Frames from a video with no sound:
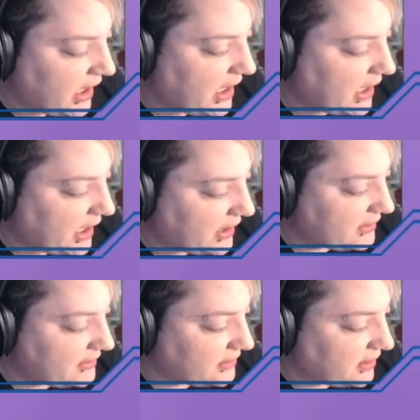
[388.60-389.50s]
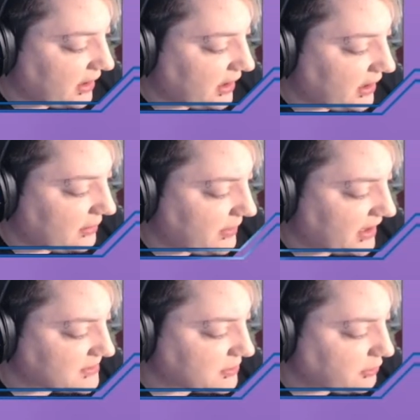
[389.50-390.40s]
And
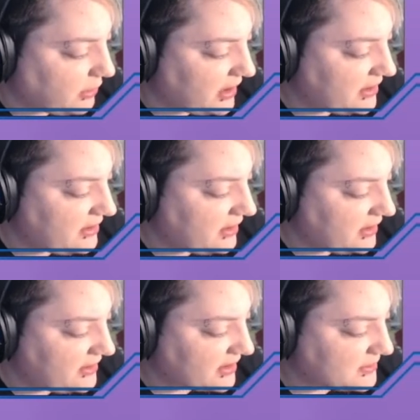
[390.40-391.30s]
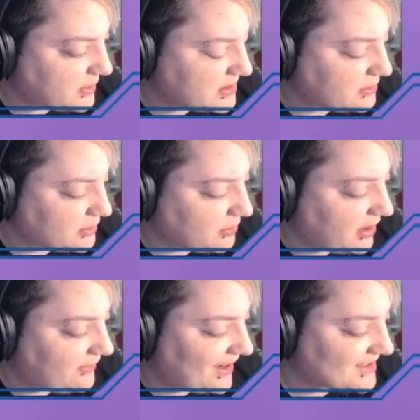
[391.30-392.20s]
X plus 1, index plus equals 1.
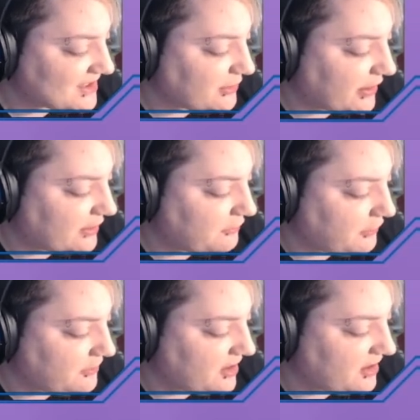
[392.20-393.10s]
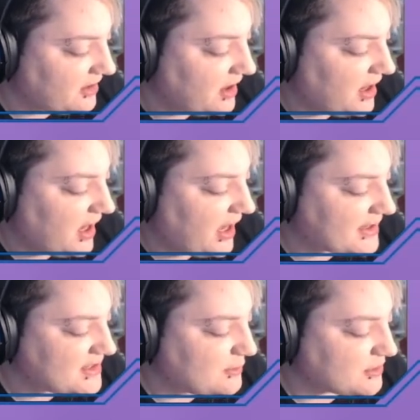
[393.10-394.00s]
If X is greater than 15,
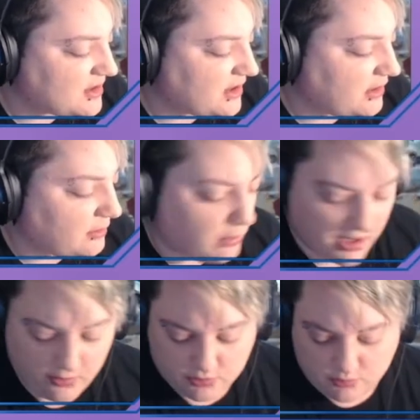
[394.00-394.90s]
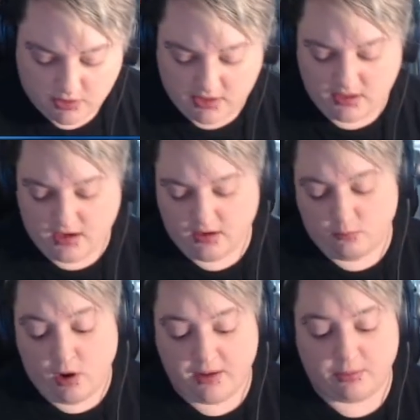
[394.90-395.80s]
X equals 0, and Y equals 1. Or
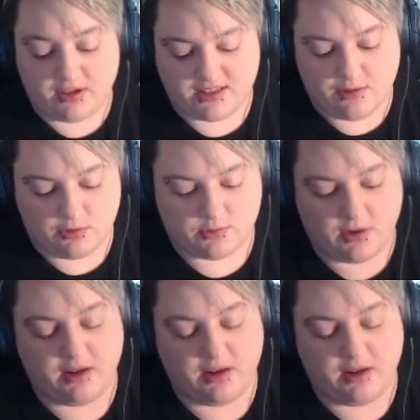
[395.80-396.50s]
Y plus equals 1.